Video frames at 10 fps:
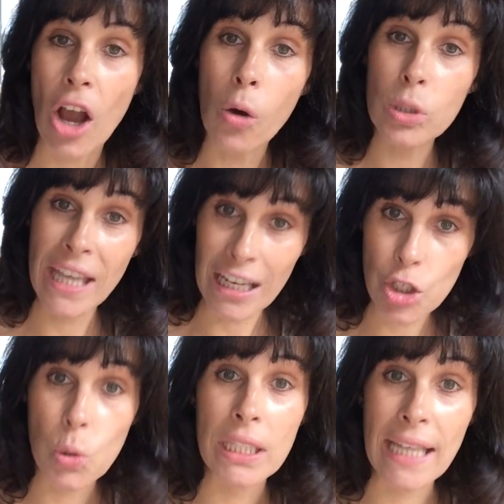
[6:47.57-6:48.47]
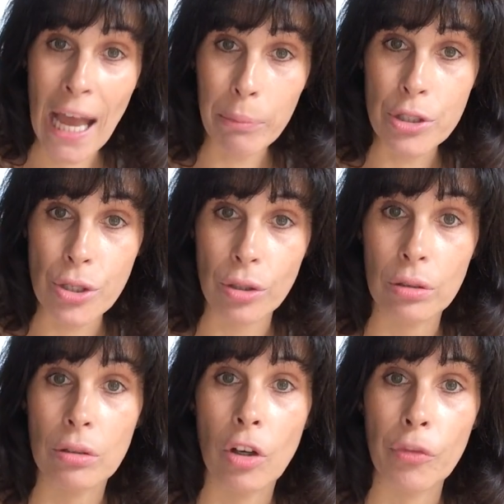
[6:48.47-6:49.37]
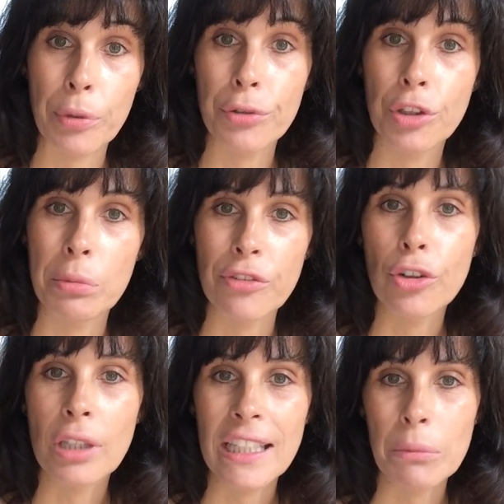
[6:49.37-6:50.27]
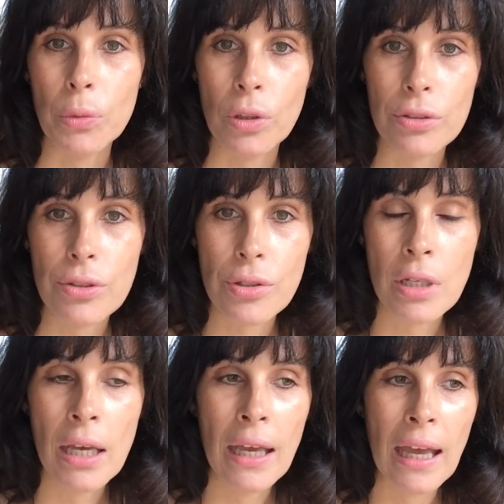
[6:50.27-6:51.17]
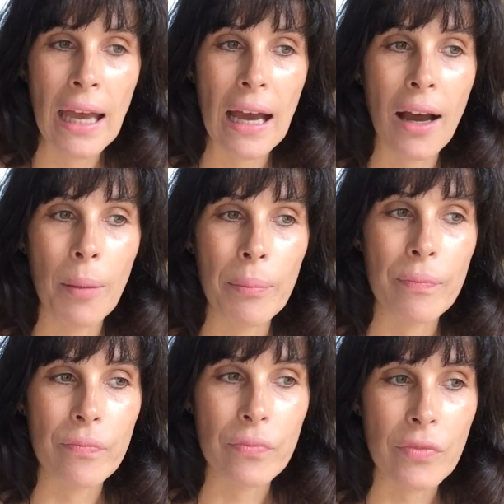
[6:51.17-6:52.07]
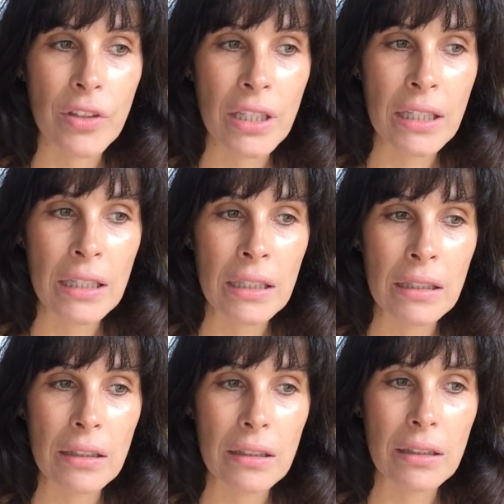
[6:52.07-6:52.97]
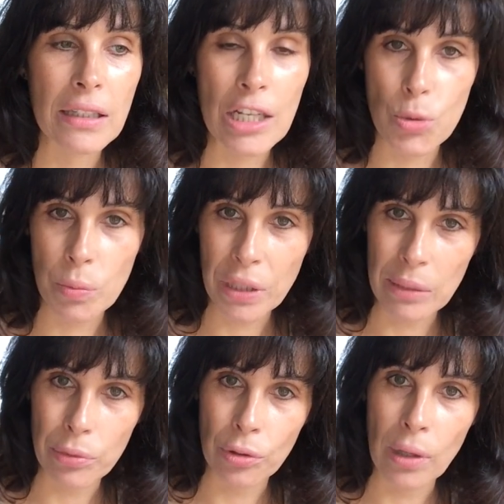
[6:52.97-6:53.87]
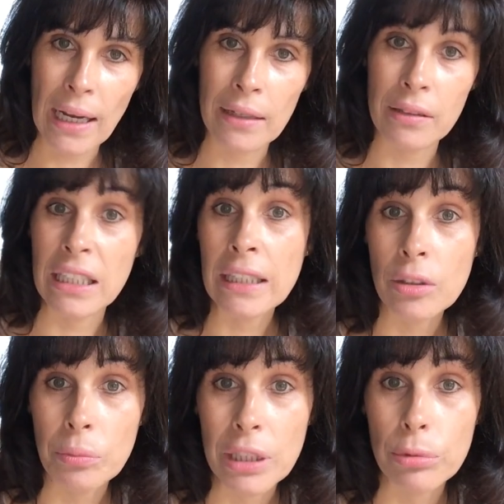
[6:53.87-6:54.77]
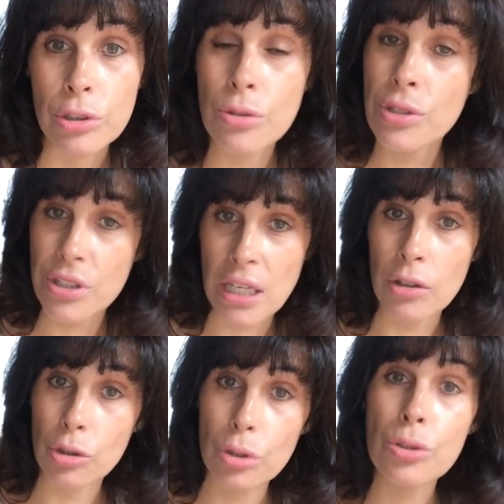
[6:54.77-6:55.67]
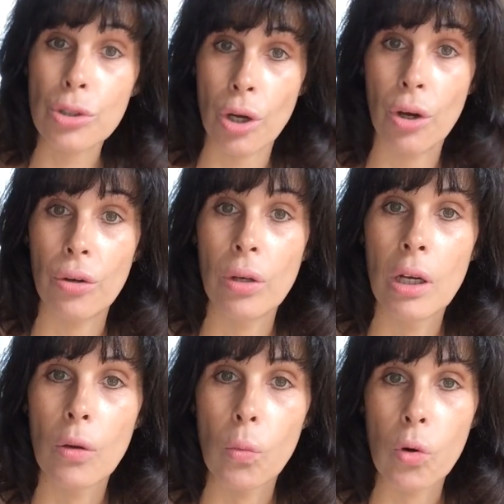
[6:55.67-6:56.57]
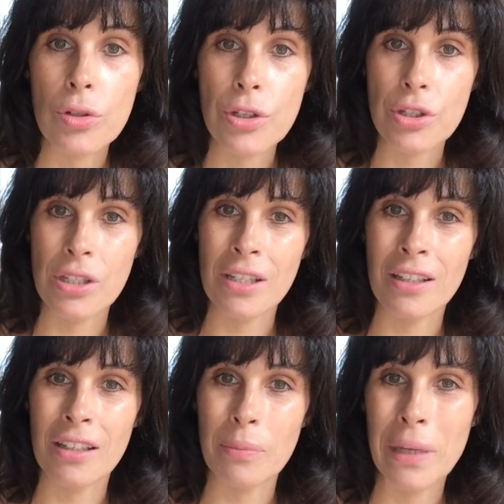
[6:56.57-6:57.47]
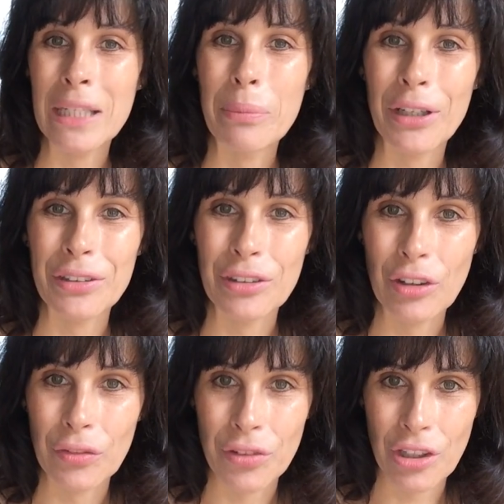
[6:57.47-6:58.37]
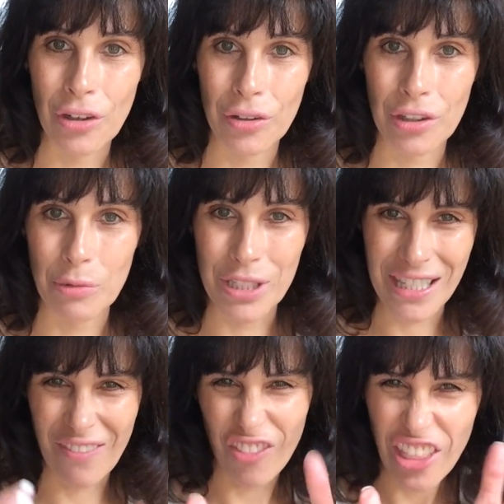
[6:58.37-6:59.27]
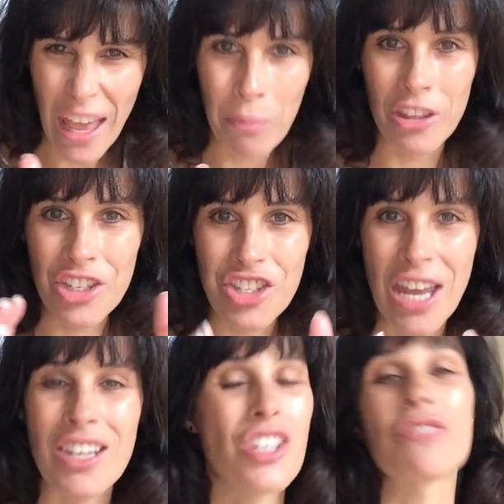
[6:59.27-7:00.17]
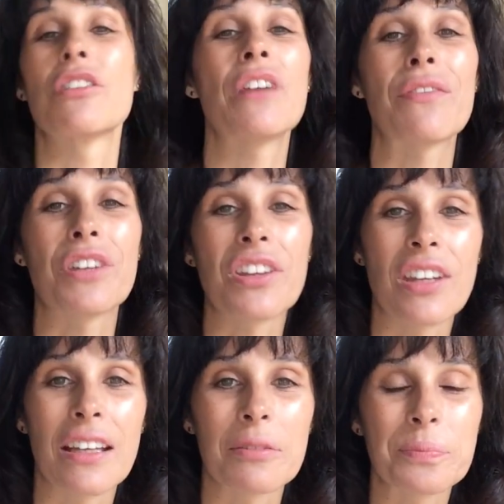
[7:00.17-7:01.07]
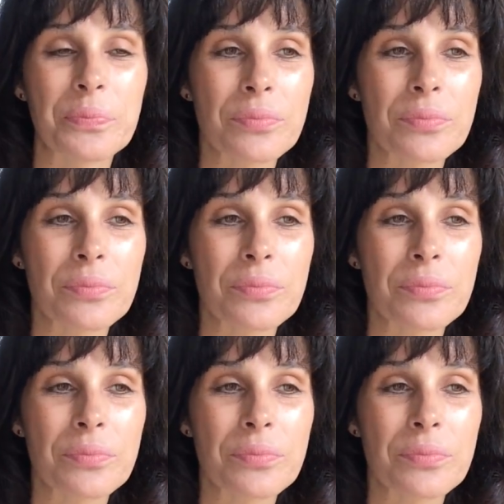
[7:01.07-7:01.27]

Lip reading: old Quechuan capital of Peru before Lima was. The Quechuan people and the Incan people used to say that Cusco was the belly button of the earth. It was, for them, the center of everything.